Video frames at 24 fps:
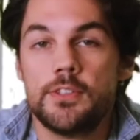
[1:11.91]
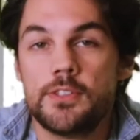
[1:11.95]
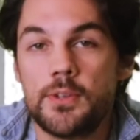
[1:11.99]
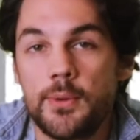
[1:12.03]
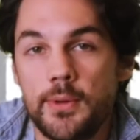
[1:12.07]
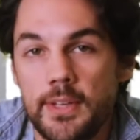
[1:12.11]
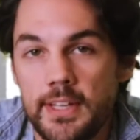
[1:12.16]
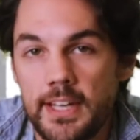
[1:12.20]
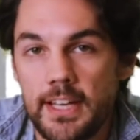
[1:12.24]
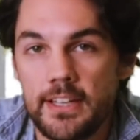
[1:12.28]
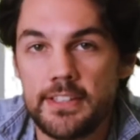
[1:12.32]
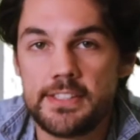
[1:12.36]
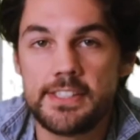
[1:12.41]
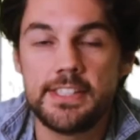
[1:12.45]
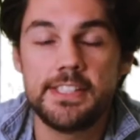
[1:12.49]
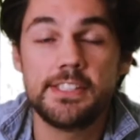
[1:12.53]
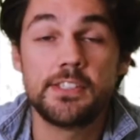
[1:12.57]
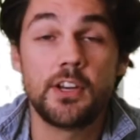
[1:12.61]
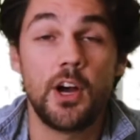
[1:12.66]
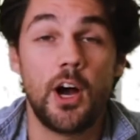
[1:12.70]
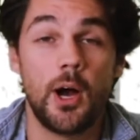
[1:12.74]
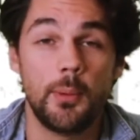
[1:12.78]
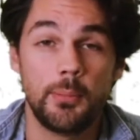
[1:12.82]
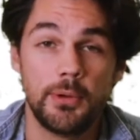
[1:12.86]
So in Kelsey's
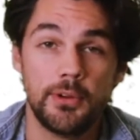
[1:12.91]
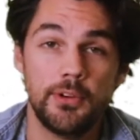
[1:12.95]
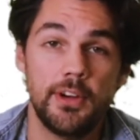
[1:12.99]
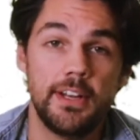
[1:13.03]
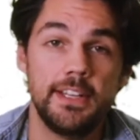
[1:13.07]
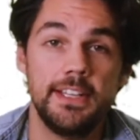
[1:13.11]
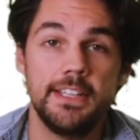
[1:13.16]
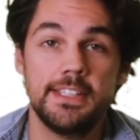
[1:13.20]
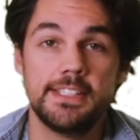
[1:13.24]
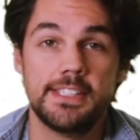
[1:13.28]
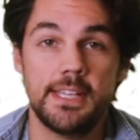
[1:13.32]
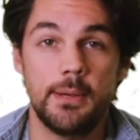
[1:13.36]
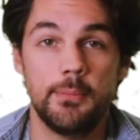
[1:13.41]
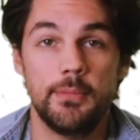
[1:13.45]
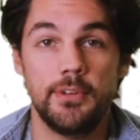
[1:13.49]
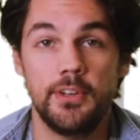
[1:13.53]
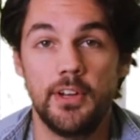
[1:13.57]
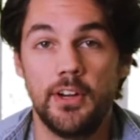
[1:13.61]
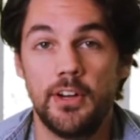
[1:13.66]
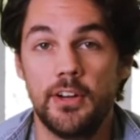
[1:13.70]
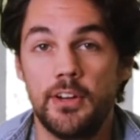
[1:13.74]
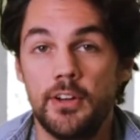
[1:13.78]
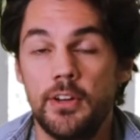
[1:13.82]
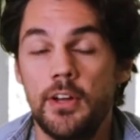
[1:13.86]
copywriting
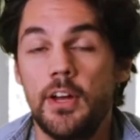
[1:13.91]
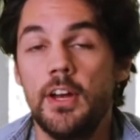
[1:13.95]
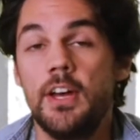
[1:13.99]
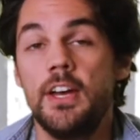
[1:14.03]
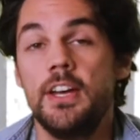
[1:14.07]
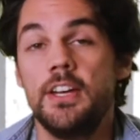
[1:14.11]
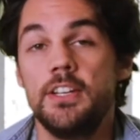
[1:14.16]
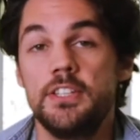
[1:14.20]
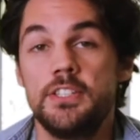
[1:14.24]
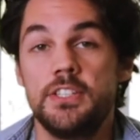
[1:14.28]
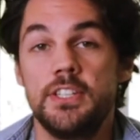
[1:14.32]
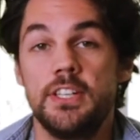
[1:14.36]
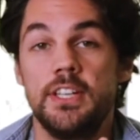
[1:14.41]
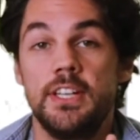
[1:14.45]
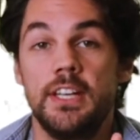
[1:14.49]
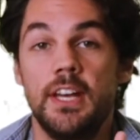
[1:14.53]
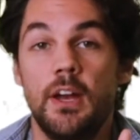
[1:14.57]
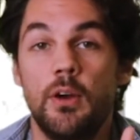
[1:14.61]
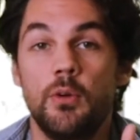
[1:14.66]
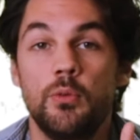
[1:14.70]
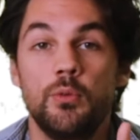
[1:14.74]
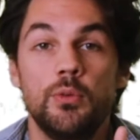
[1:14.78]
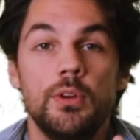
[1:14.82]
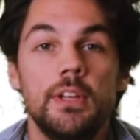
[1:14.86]
seminar,
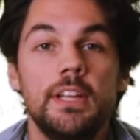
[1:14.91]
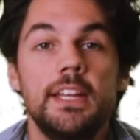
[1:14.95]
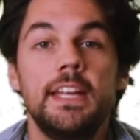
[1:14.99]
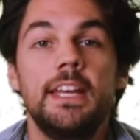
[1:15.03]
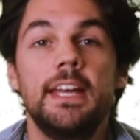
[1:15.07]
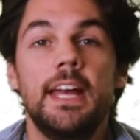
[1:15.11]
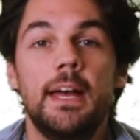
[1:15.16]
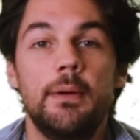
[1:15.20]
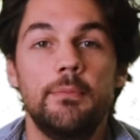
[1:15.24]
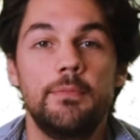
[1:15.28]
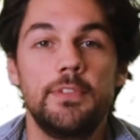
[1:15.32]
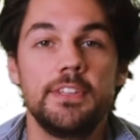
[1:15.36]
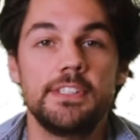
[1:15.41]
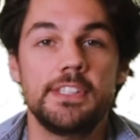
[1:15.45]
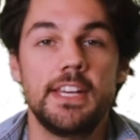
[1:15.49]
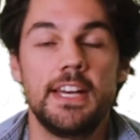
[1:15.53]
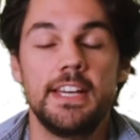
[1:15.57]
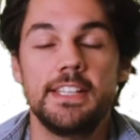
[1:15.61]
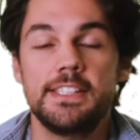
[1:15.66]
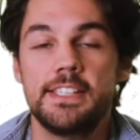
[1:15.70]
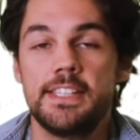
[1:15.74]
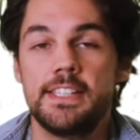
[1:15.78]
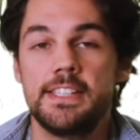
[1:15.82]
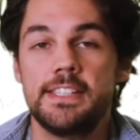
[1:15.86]
she really
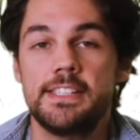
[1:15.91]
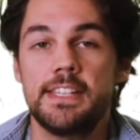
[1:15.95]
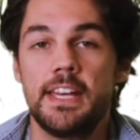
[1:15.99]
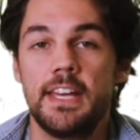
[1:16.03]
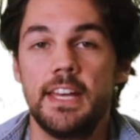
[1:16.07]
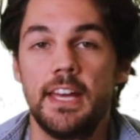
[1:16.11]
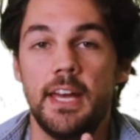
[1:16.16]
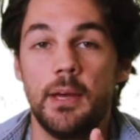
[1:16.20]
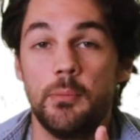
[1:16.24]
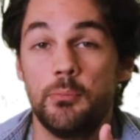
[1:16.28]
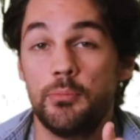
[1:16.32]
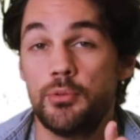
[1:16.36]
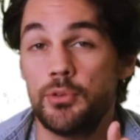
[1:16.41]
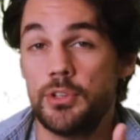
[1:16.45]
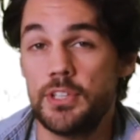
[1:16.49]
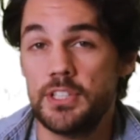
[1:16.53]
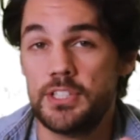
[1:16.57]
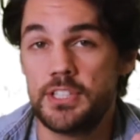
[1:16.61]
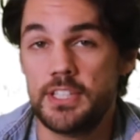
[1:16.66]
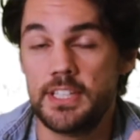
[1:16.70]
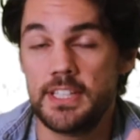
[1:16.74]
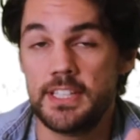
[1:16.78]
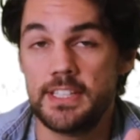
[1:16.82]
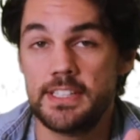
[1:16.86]
emphasizes and
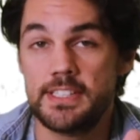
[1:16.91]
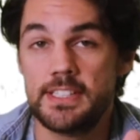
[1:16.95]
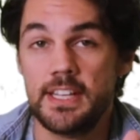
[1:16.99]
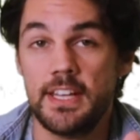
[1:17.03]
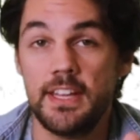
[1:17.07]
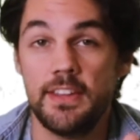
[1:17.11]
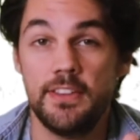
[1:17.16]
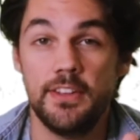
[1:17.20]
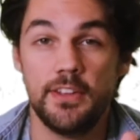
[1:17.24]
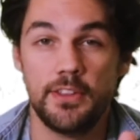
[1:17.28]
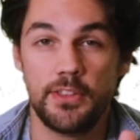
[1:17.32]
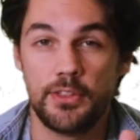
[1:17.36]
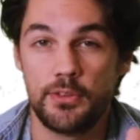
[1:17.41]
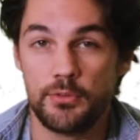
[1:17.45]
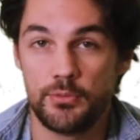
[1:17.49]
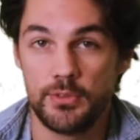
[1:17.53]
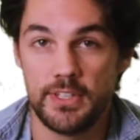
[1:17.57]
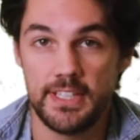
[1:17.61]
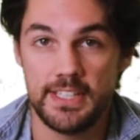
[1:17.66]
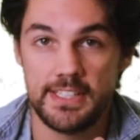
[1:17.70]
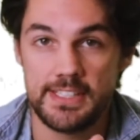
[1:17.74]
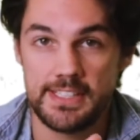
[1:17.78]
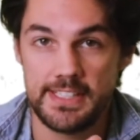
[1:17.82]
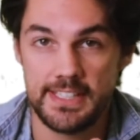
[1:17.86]
preaches the
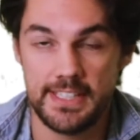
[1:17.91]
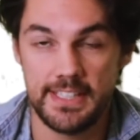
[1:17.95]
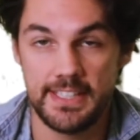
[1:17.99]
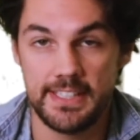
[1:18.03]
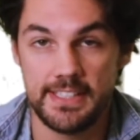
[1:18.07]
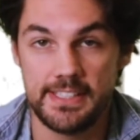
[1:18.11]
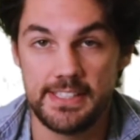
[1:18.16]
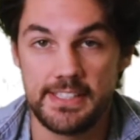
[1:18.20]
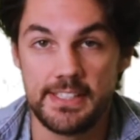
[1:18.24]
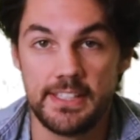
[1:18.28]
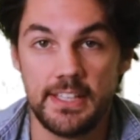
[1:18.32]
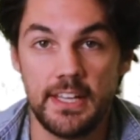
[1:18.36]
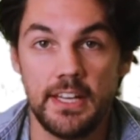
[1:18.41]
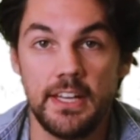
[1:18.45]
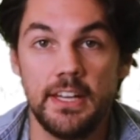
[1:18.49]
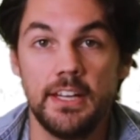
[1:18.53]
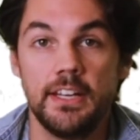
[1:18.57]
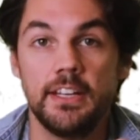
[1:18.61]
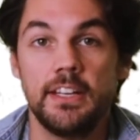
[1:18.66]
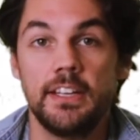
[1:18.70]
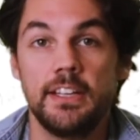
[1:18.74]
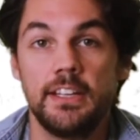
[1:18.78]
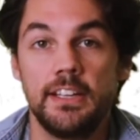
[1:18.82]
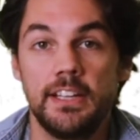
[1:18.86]
3 C's:
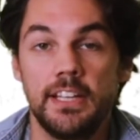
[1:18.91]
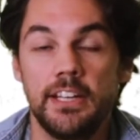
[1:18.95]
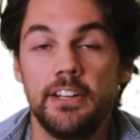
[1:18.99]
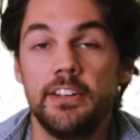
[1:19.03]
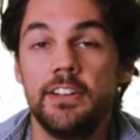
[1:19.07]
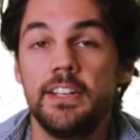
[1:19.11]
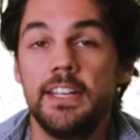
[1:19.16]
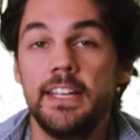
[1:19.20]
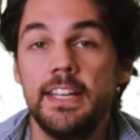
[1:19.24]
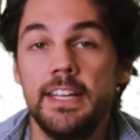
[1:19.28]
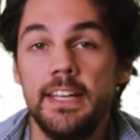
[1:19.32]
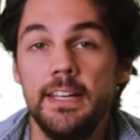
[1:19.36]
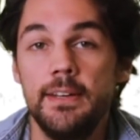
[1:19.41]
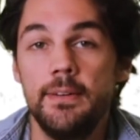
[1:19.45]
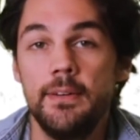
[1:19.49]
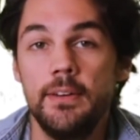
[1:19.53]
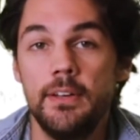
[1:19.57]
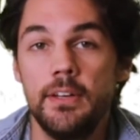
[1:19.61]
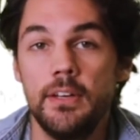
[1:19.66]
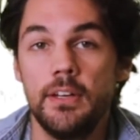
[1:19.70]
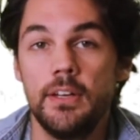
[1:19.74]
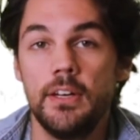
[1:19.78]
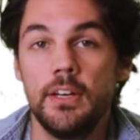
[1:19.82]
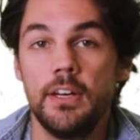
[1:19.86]
clarity,
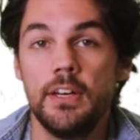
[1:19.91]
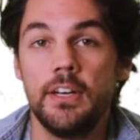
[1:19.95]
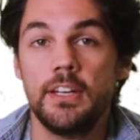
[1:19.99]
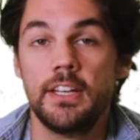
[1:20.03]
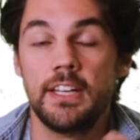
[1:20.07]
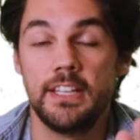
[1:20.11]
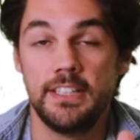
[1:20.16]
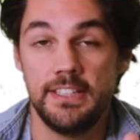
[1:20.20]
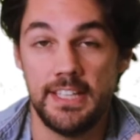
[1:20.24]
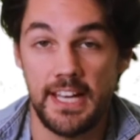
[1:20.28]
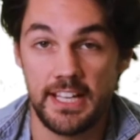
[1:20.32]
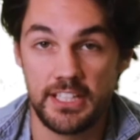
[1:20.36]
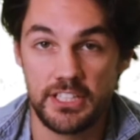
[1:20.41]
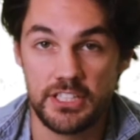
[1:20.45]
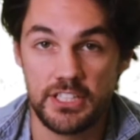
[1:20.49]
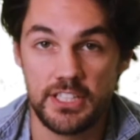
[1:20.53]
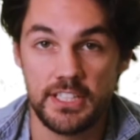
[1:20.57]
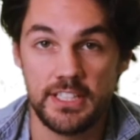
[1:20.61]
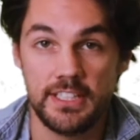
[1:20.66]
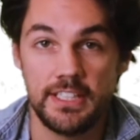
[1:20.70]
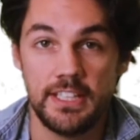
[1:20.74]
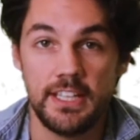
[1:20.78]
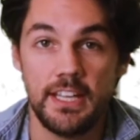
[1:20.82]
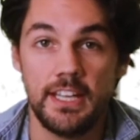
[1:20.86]

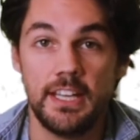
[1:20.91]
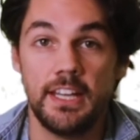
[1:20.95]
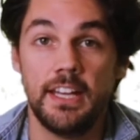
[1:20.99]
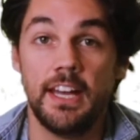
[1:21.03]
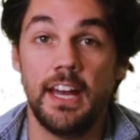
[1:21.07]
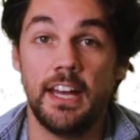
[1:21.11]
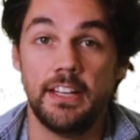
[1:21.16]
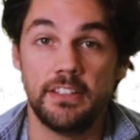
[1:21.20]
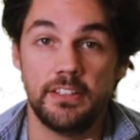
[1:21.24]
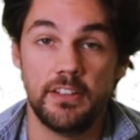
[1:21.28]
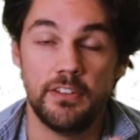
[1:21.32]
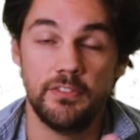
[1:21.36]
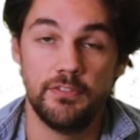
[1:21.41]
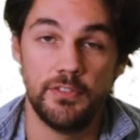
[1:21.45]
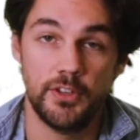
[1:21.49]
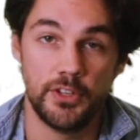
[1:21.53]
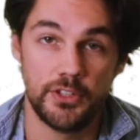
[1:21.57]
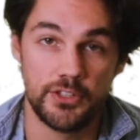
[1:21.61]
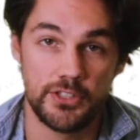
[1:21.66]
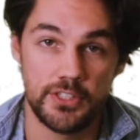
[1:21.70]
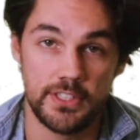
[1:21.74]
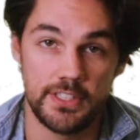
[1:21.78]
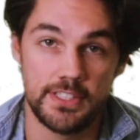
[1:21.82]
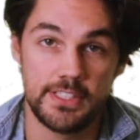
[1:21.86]
connection, and
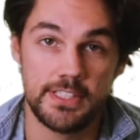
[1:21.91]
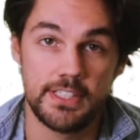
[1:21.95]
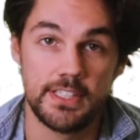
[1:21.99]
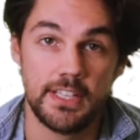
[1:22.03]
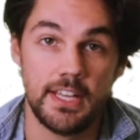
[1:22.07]
conversions.